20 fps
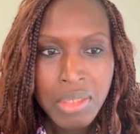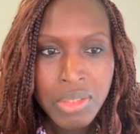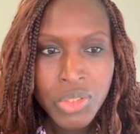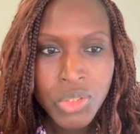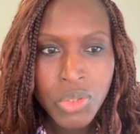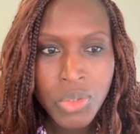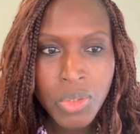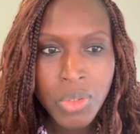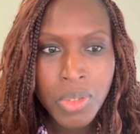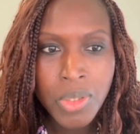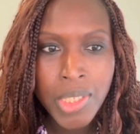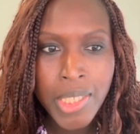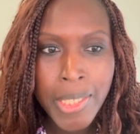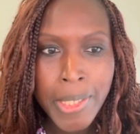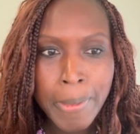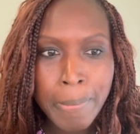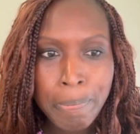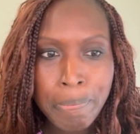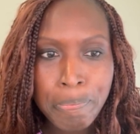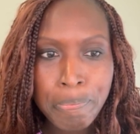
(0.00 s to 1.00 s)
So
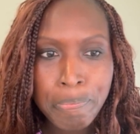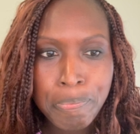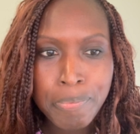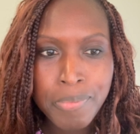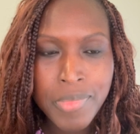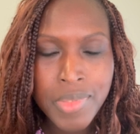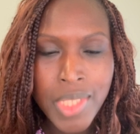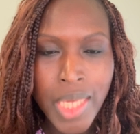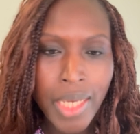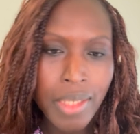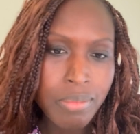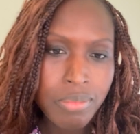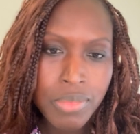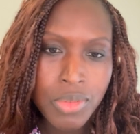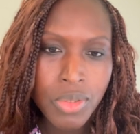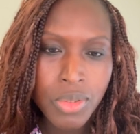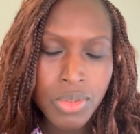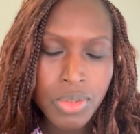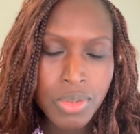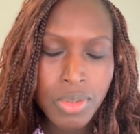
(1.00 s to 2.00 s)
yeah,
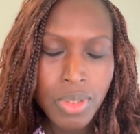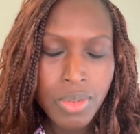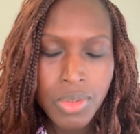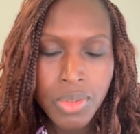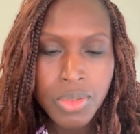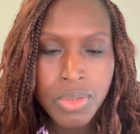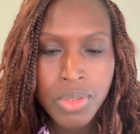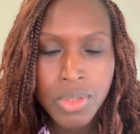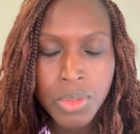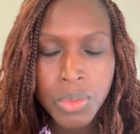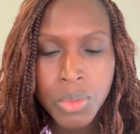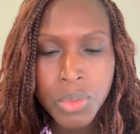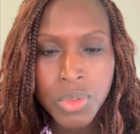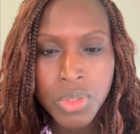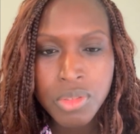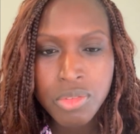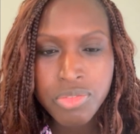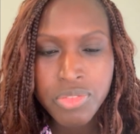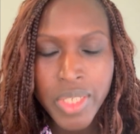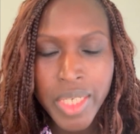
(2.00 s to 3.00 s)
the doctor
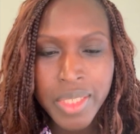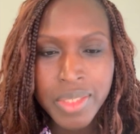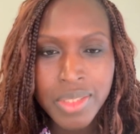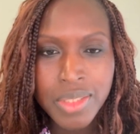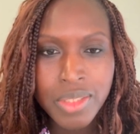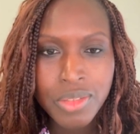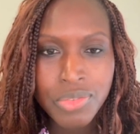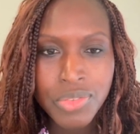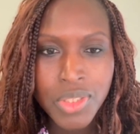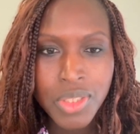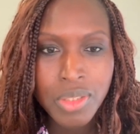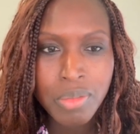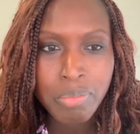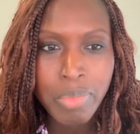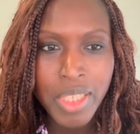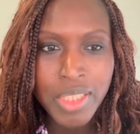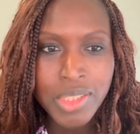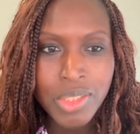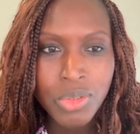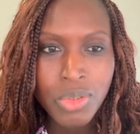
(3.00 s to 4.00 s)
couldn't find anything in
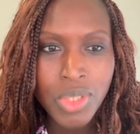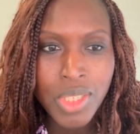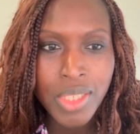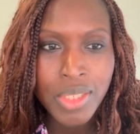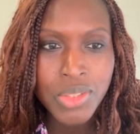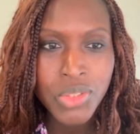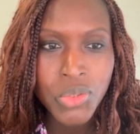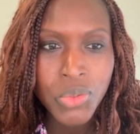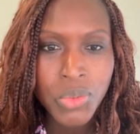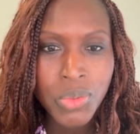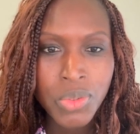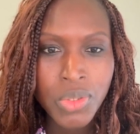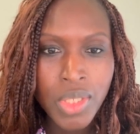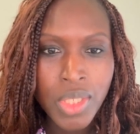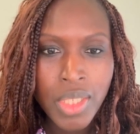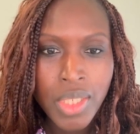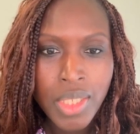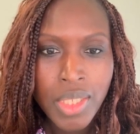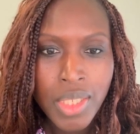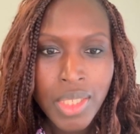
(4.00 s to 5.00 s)
particular, so
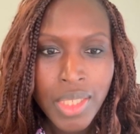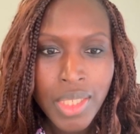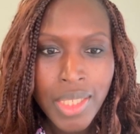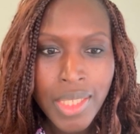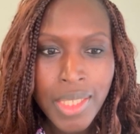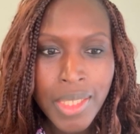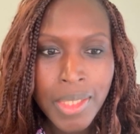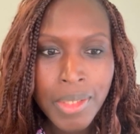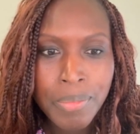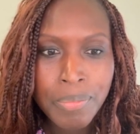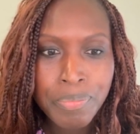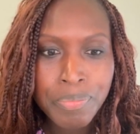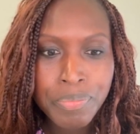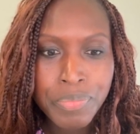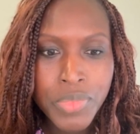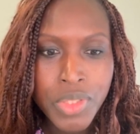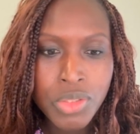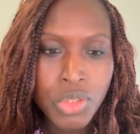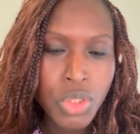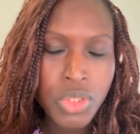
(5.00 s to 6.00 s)

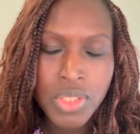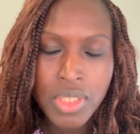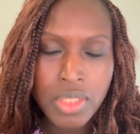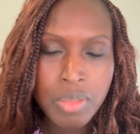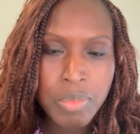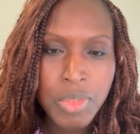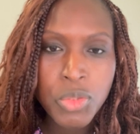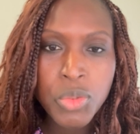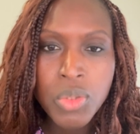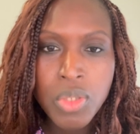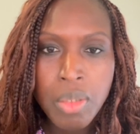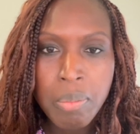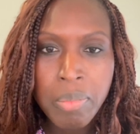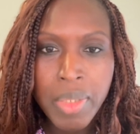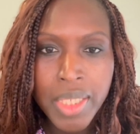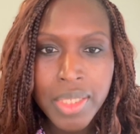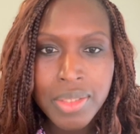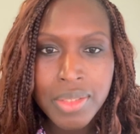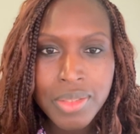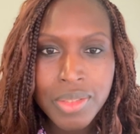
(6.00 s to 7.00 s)
they just asked me to come
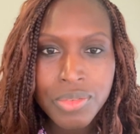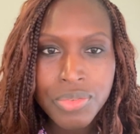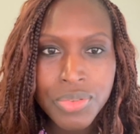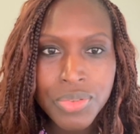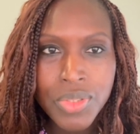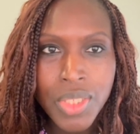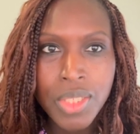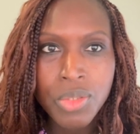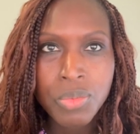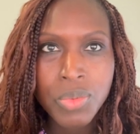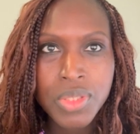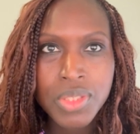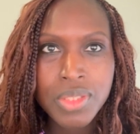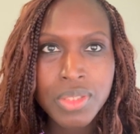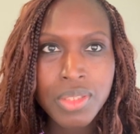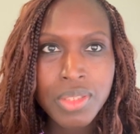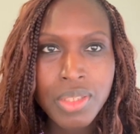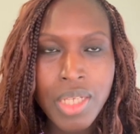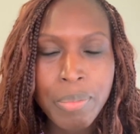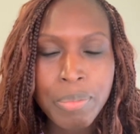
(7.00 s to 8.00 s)
back if that was
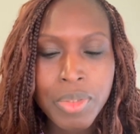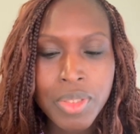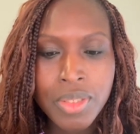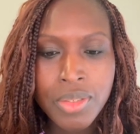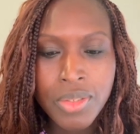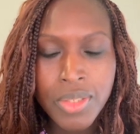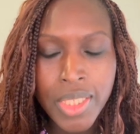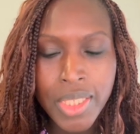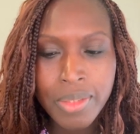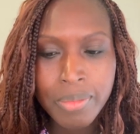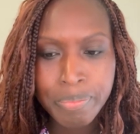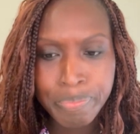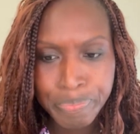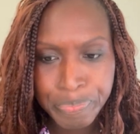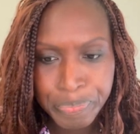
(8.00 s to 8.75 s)
happening again.